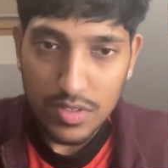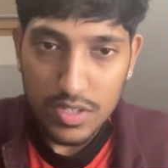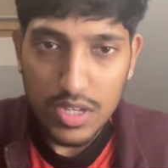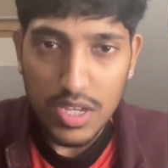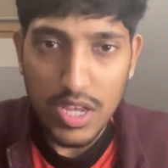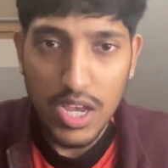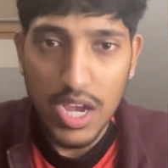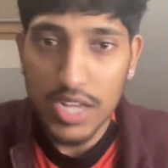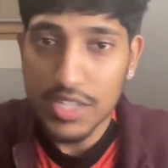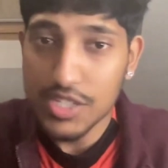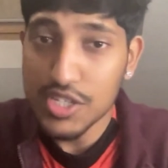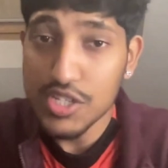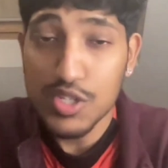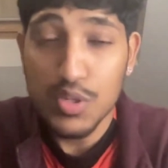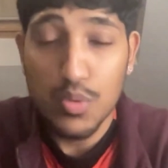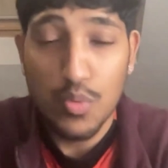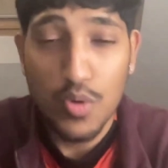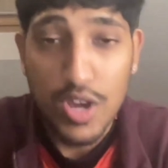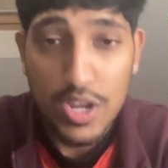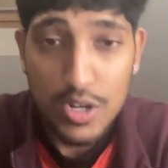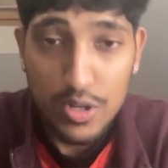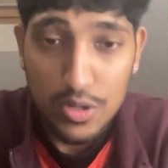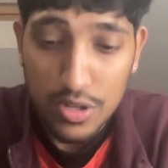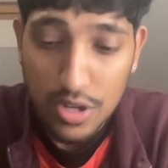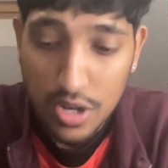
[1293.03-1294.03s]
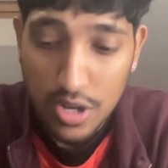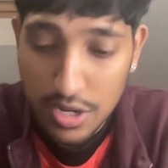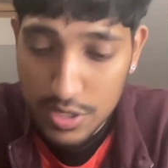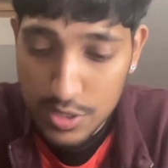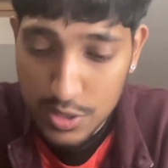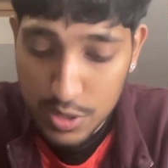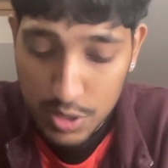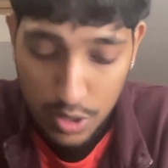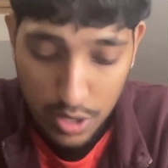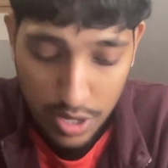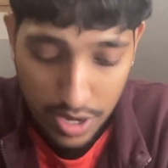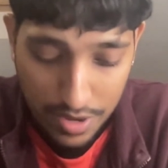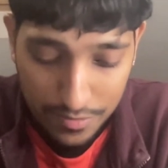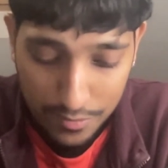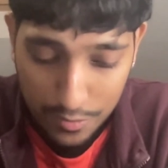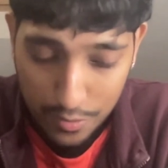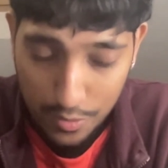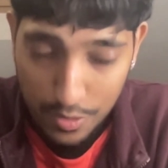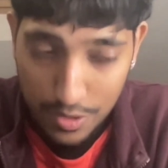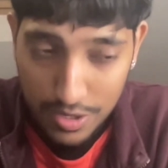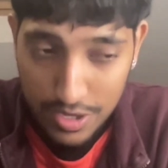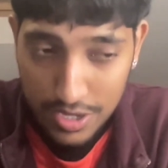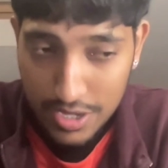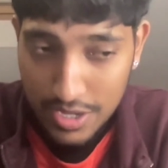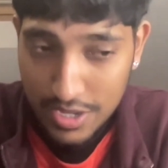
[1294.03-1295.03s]
And just a word on Arne Slot. I
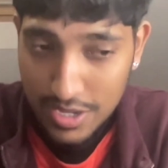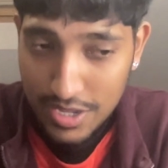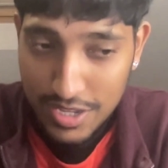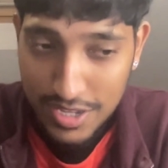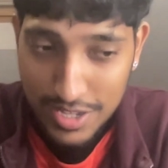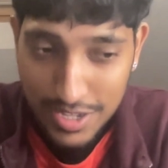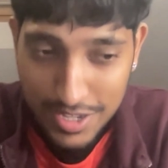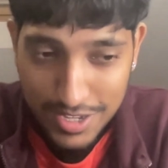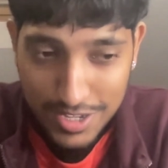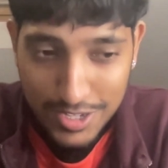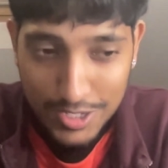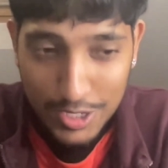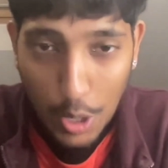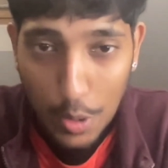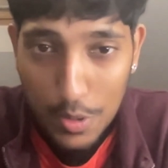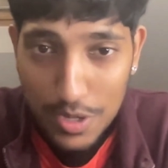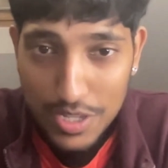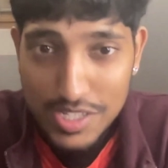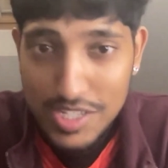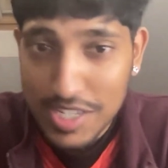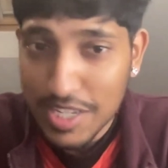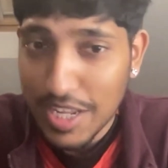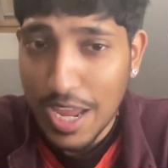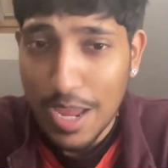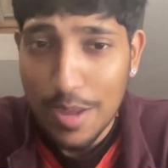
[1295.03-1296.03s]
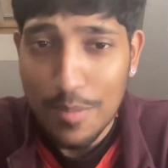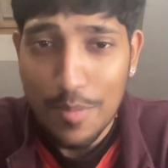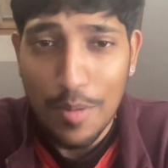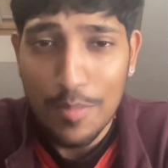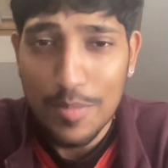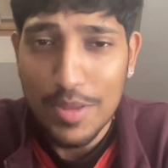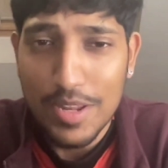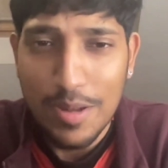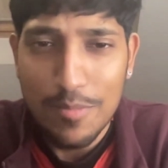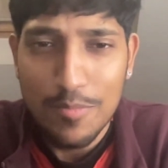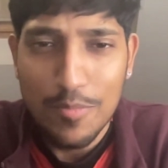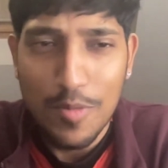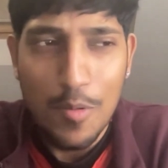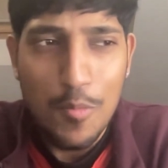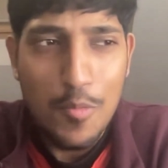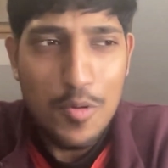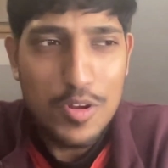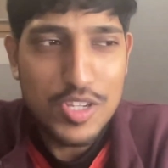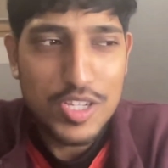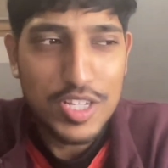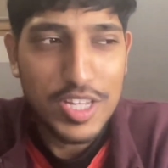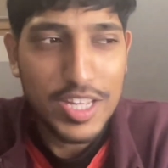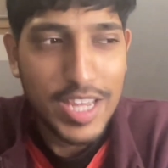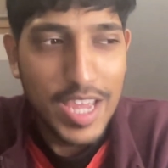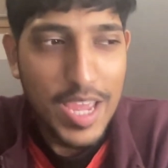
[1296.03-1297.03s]
thought going into the game, I mean, I'm
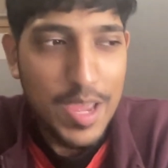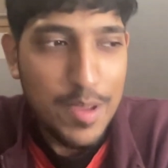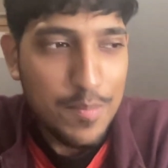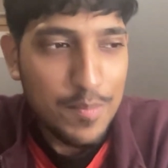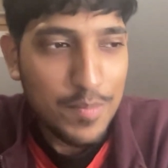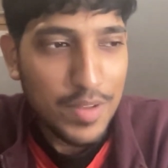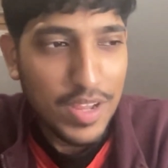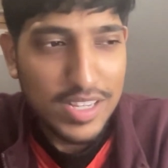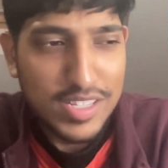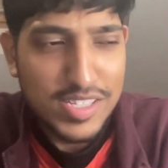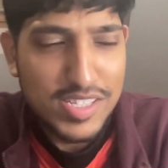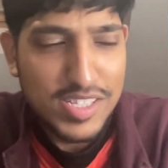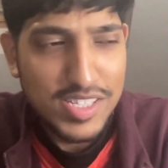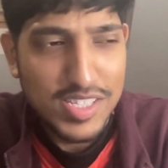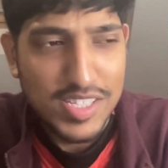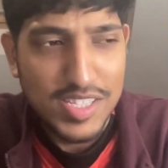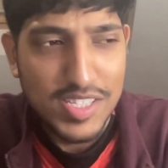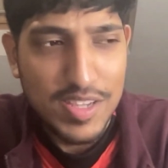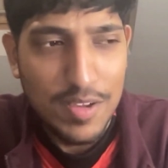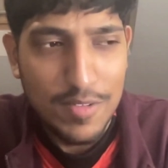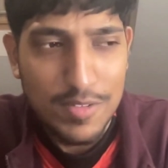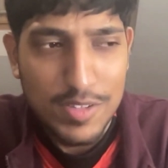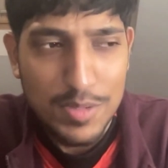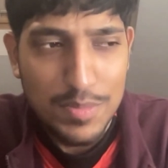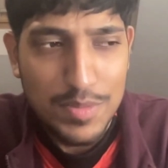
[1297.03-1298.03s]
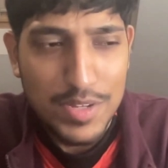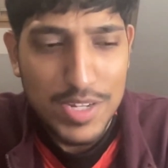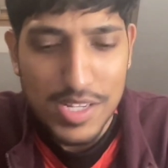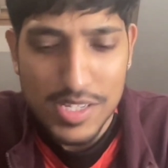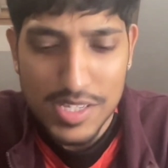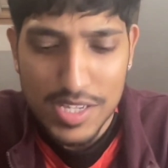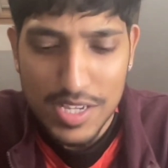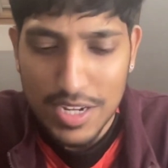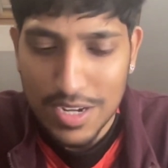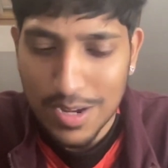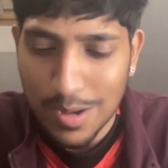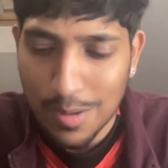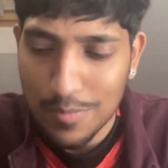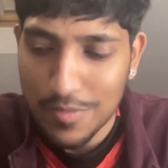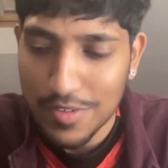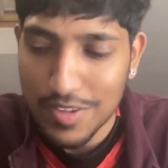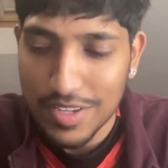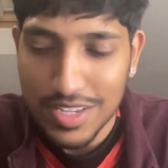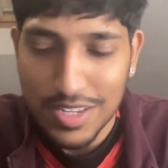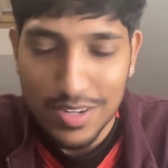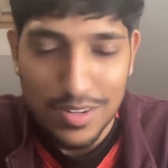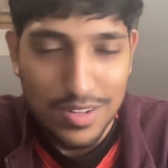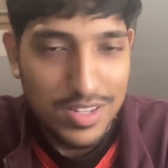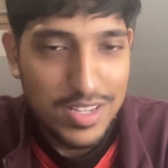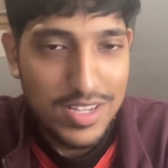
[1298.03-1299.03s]
watching the game like 60, 70 minutes in, and I'm
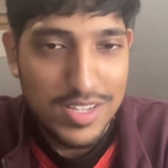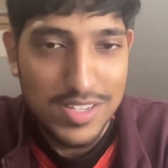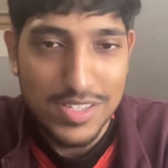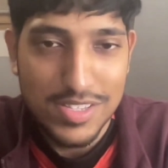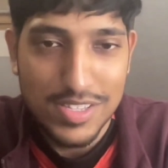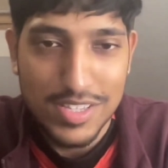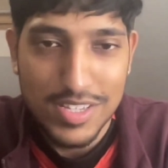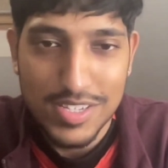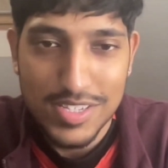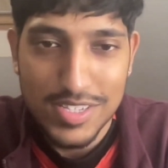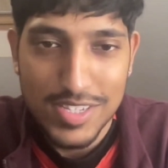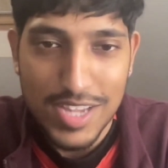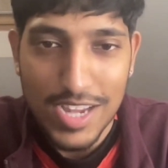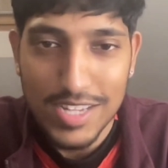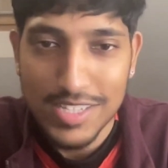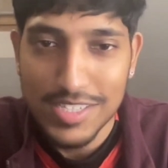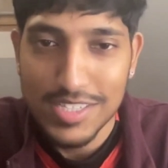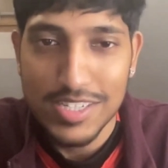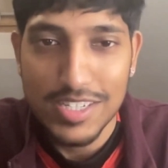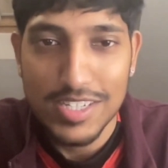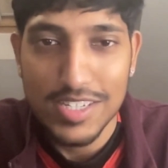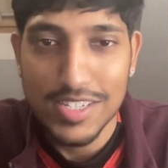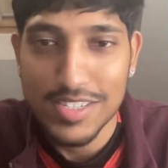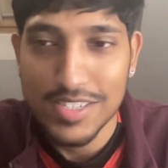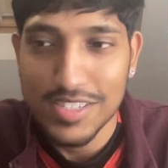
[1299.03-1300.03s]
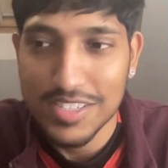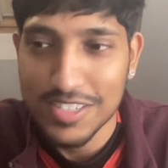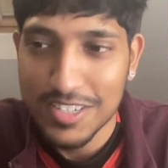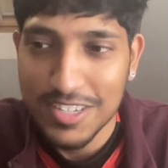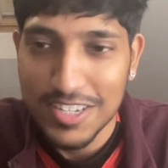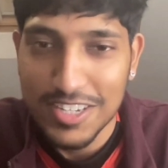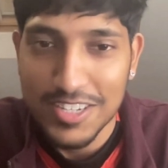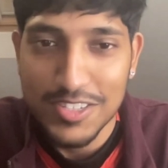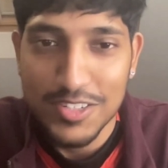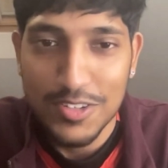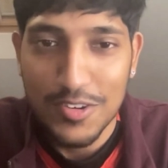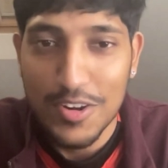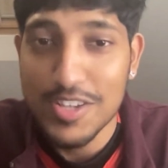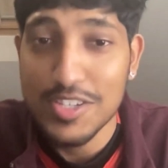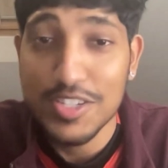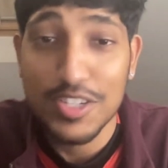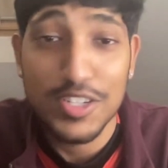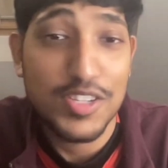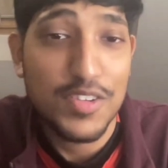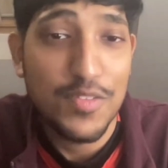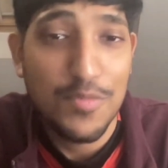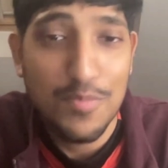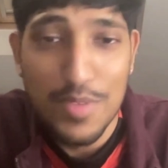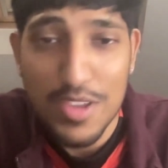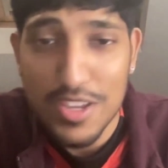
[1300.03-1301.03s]
thinking this tactic is crazy. Because
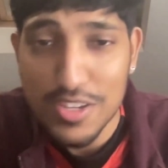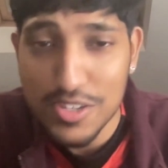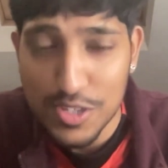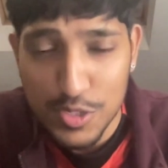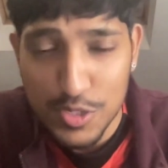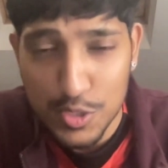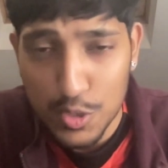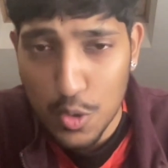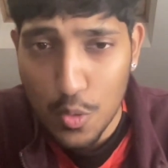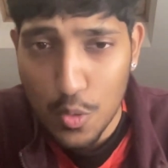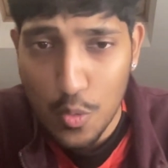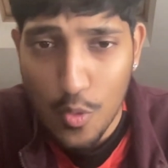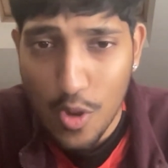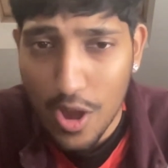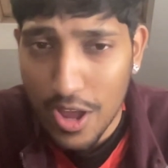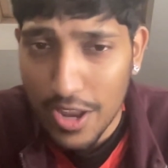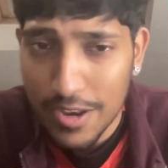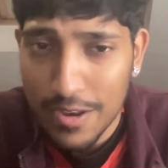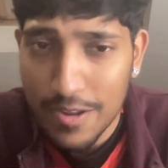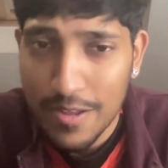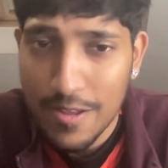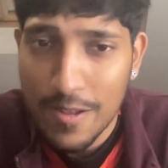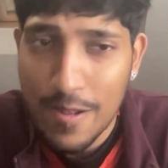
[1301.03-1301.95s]
if PSG score one,